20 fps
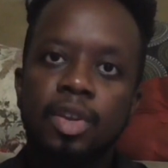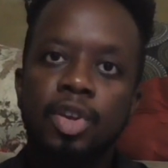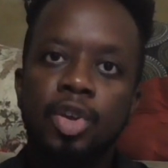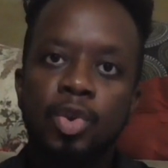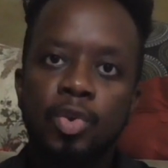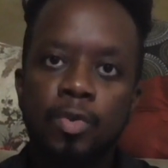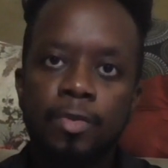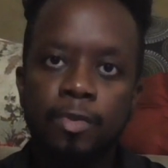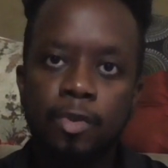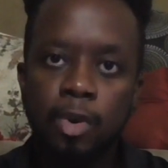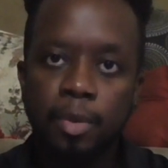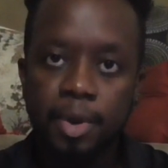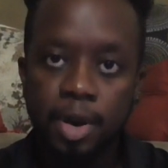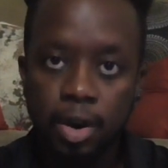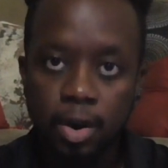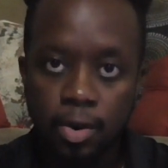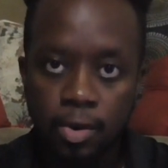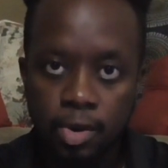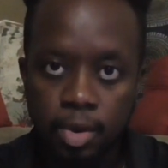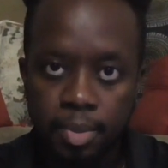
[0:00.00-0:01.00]
You form
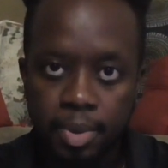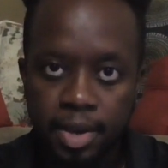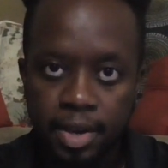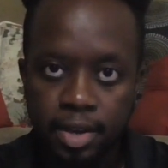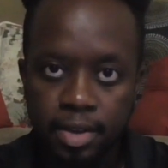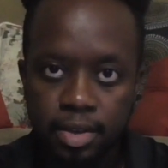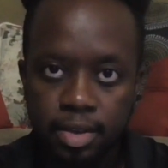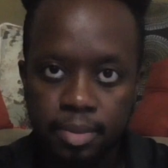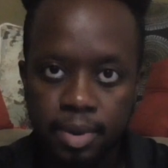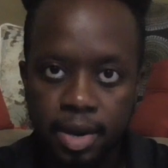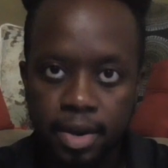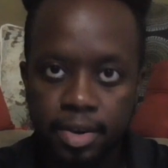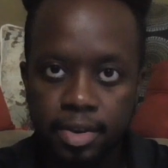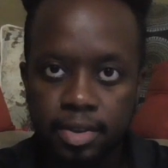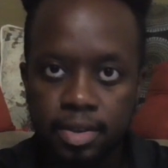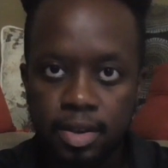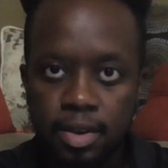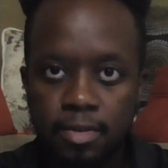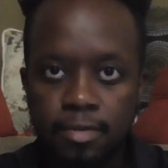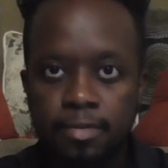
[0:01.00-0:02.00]
your own opinions about
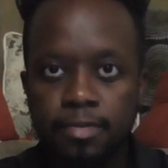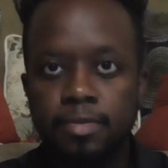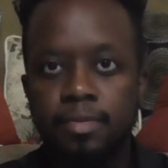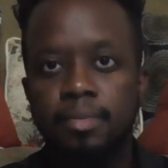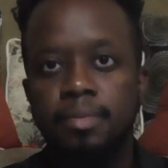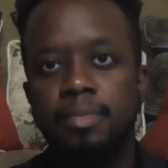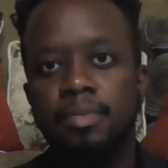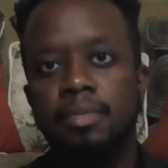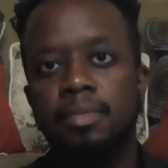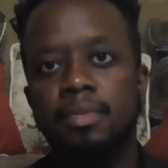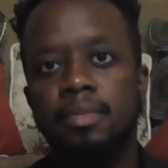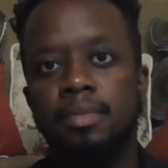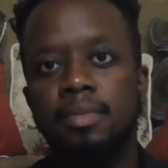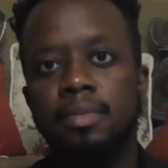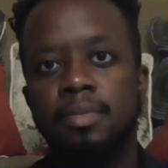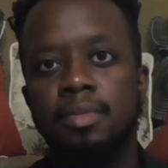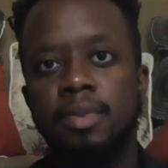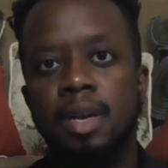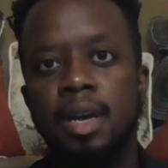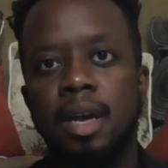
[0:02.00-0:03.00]
yourself.
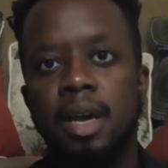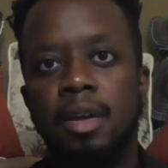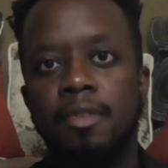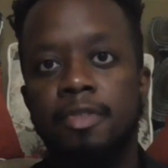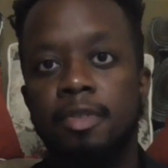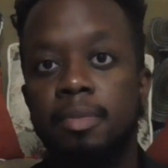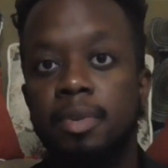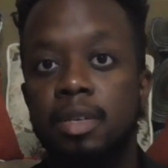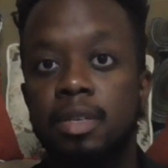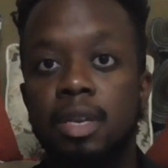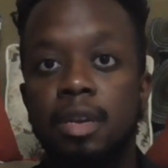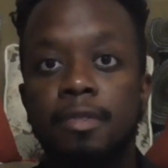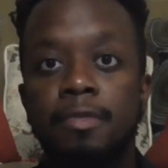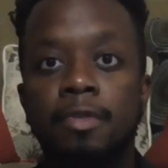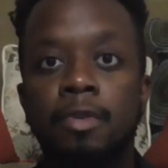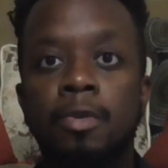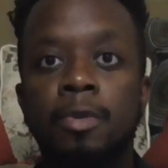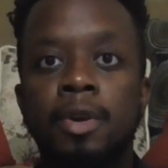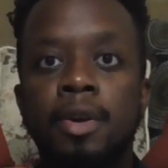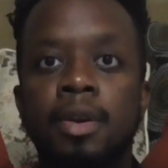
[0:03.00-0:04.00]
And from this day
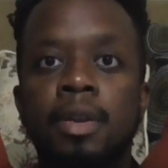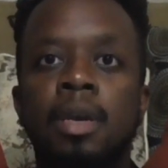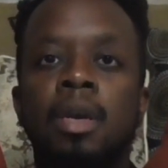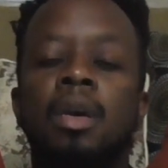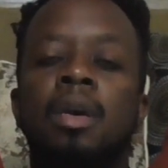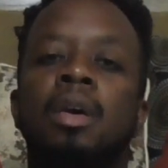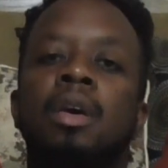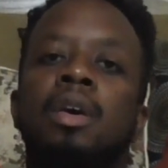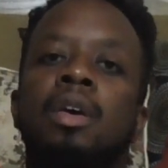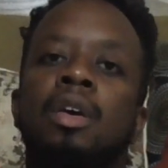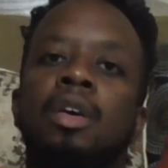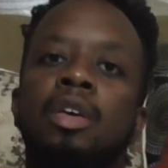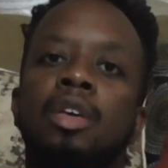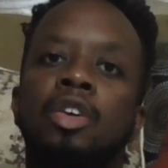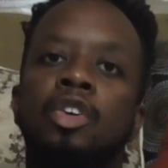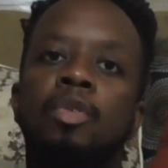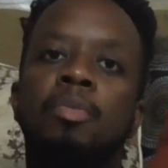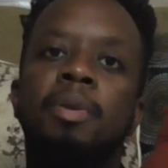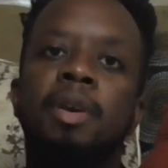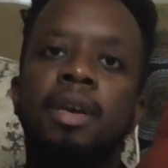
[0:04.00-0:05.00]
forward,
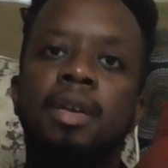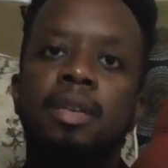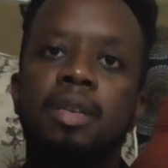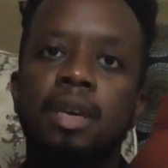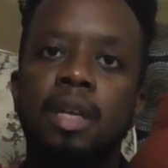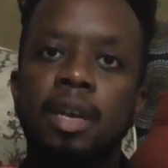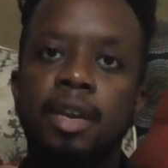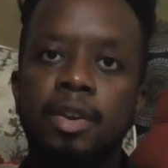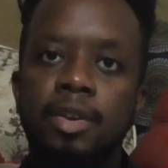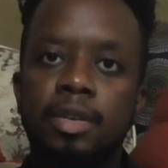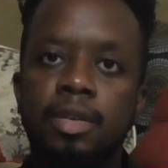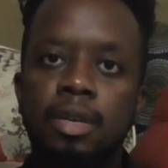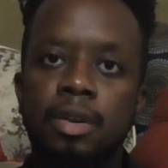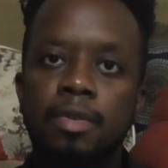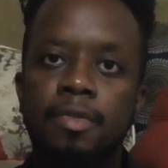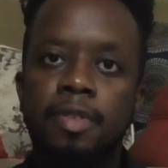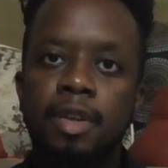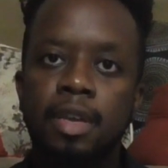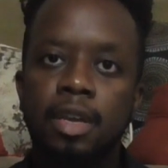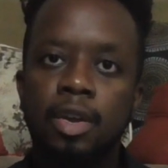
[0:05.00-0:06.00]
you begin telling
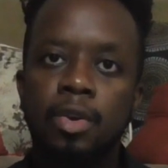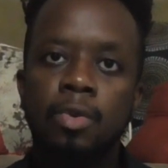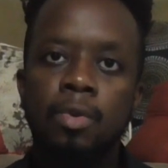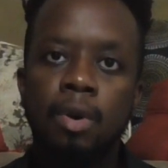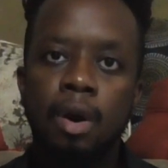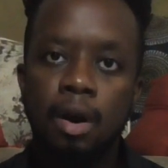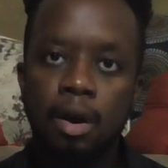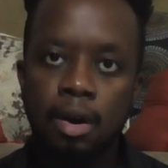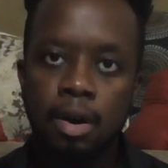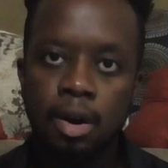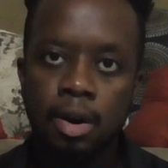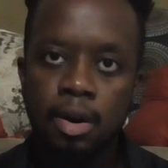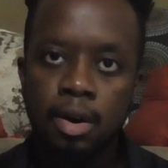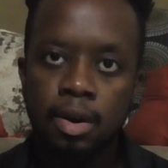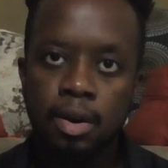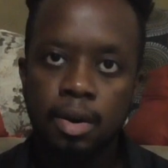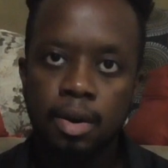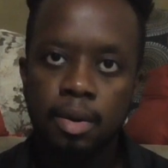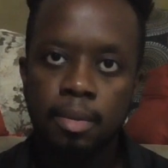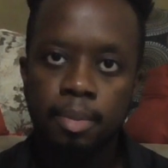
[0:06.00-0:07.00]
yourself that you are
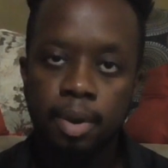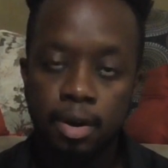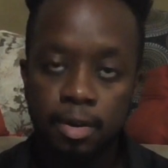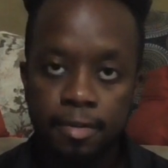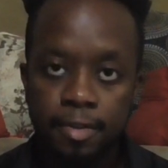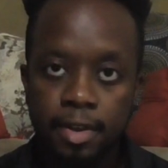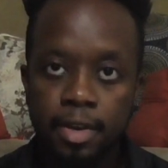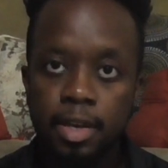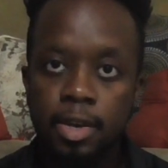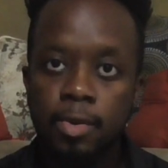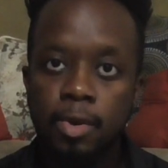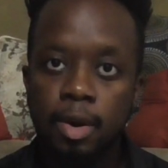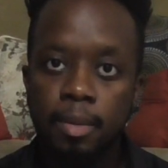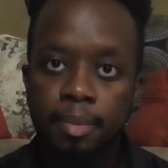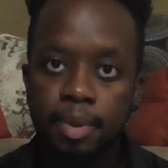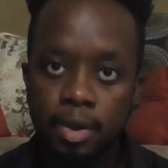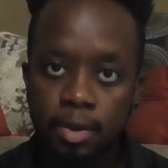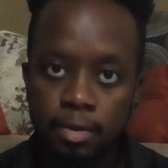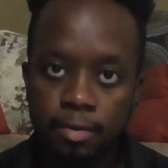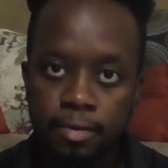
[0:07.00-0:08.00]
perfect, you are
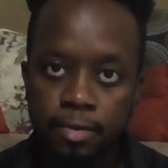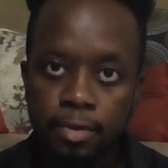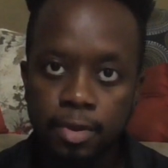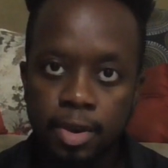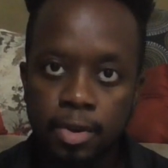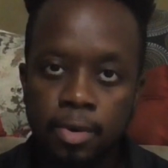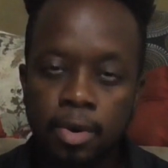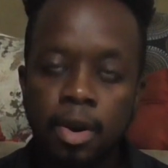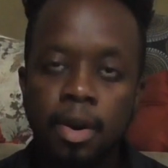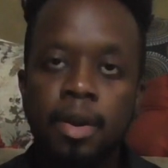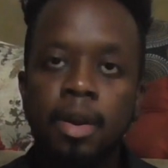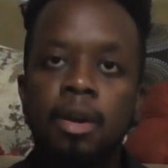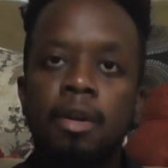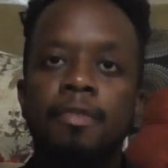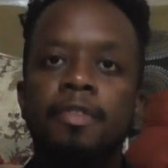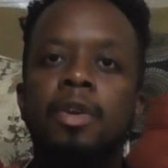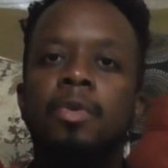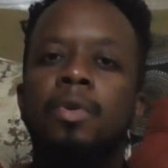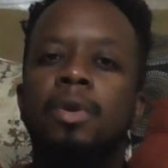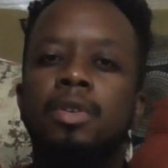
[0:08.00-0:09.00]
beautiful, you are
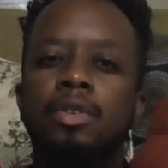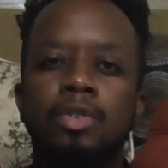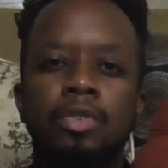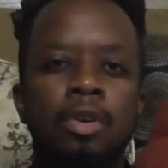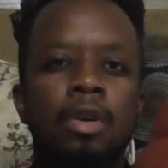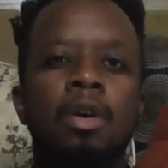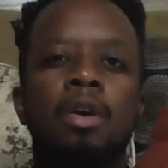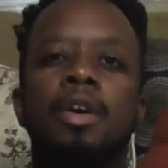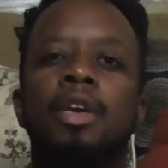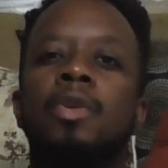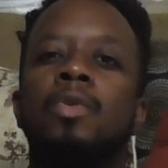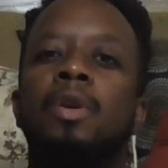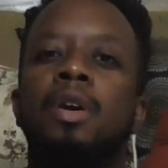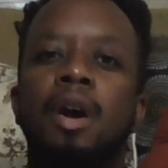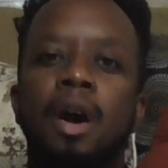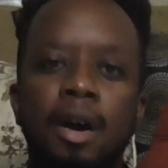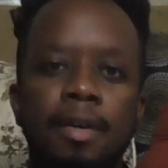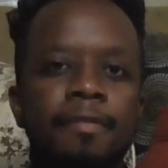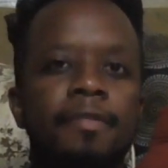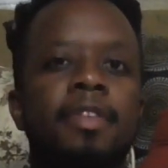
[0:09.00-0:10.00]
enough, you are strong, you are
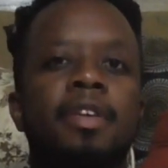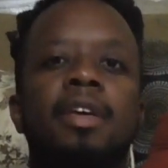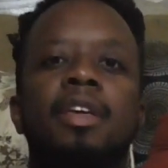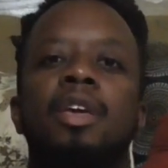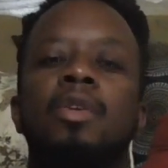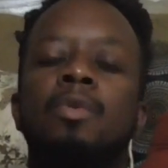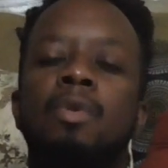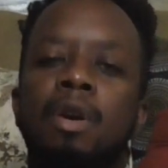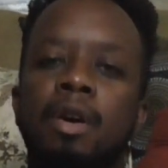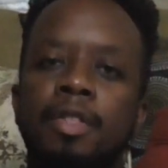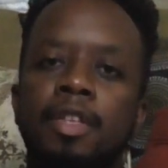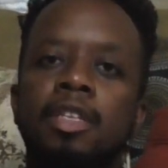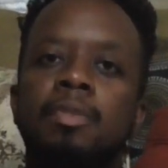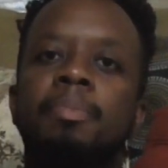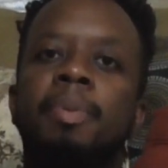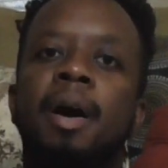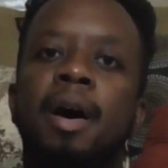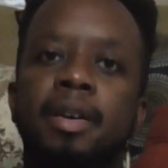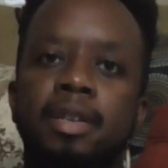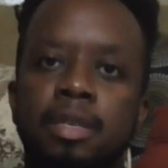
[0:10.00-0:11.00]
confident, you are these
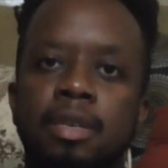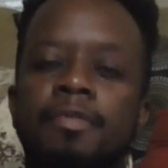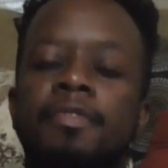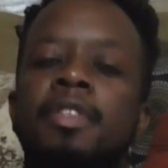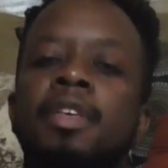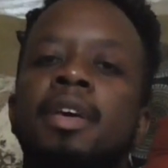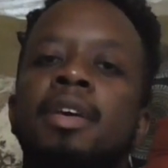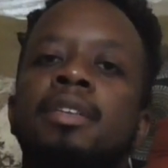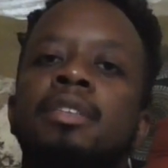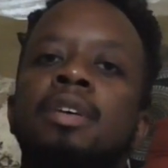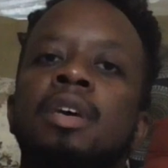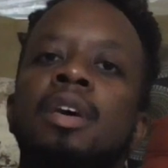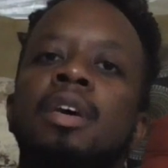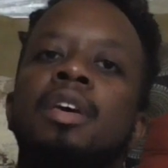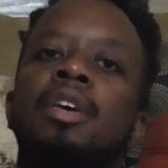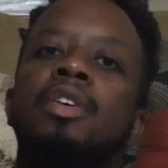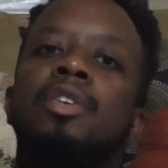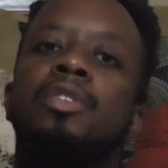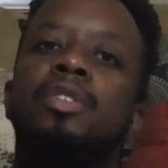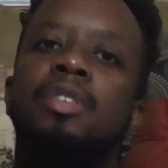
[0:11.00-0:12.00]
positive things.
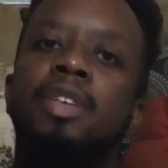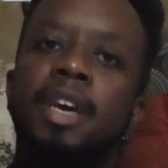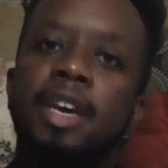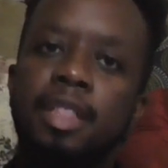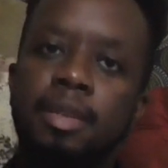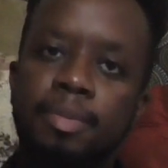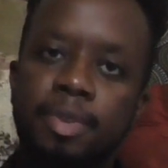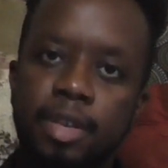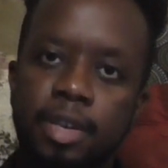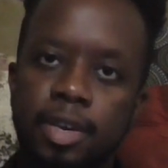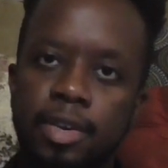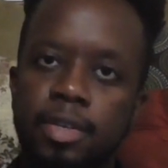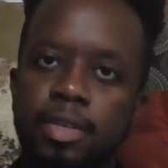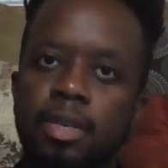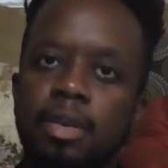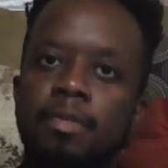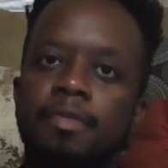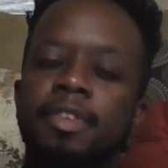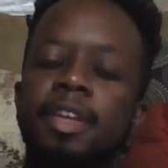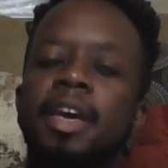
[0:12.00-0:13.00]
You say them to
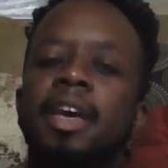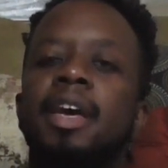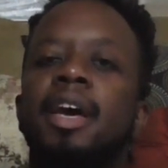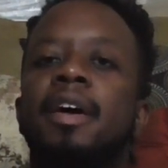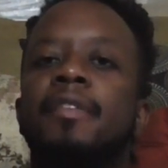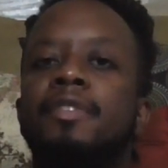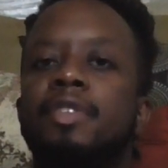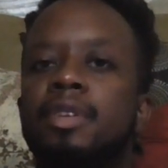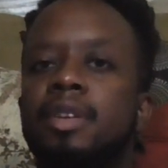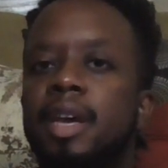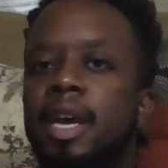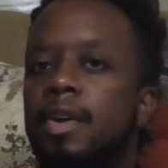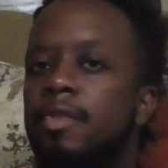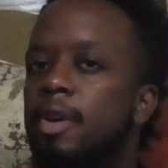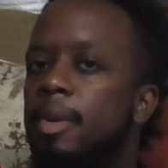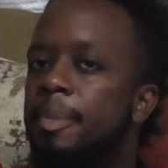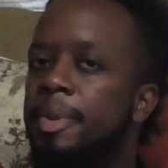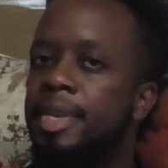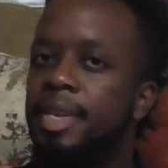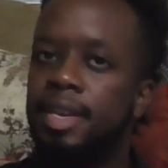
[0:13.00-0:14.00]
yourself day after day,
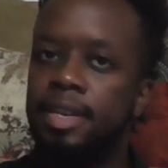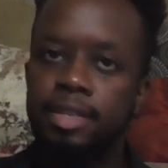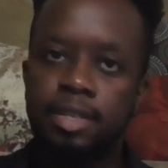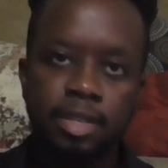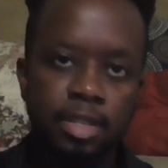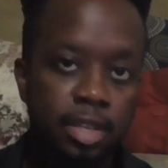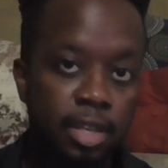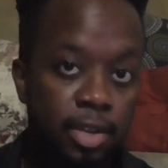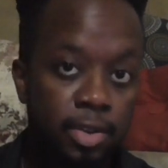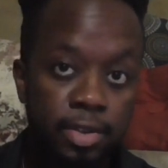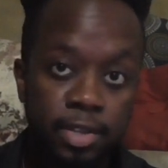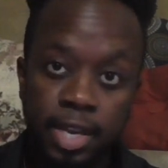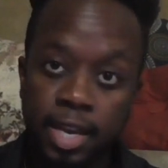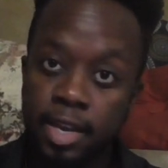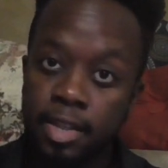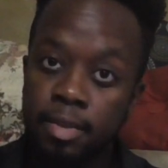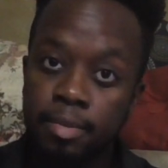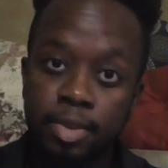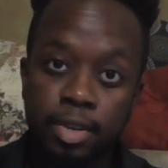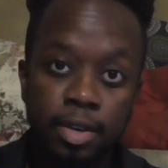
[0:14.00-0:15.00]
repetitiously. You
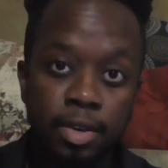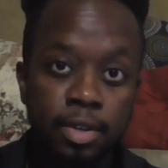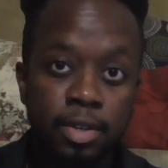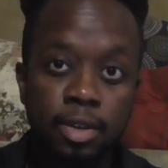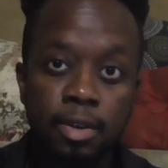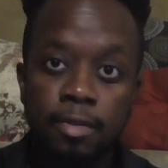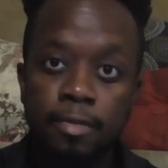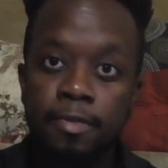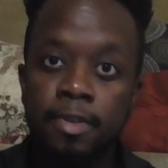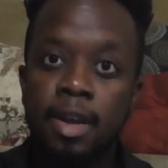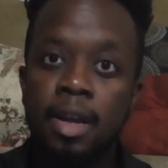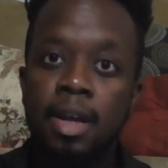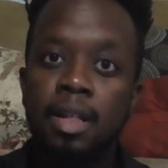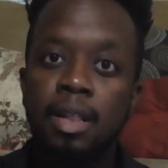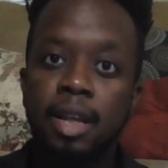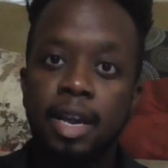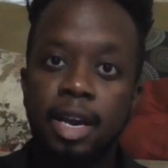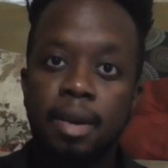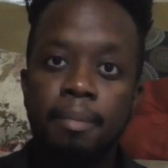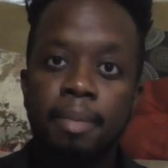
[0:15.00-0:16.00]
say them to yourself
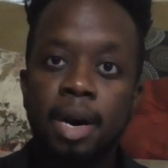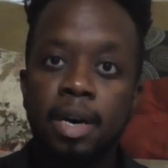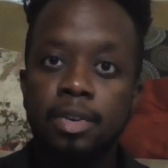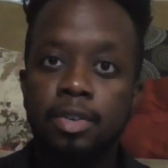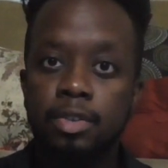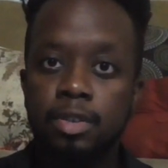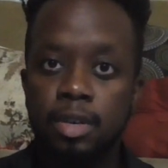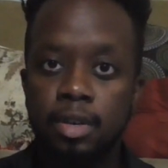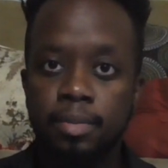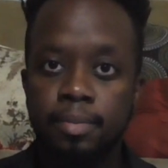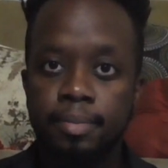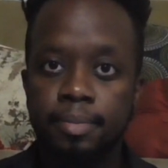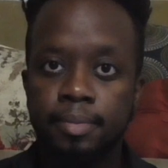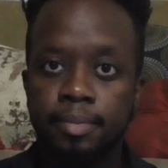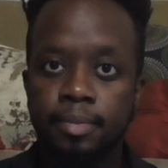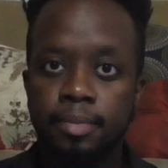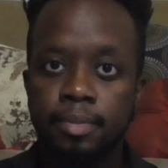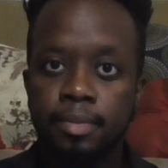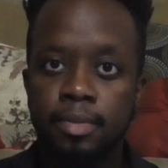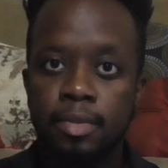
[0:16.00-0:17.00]
like a mantra,
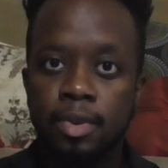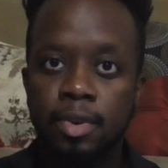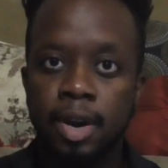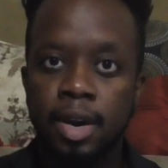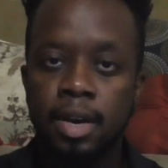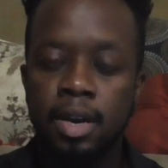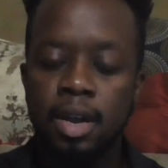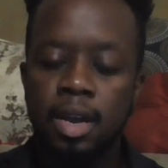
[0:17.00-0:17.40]
right?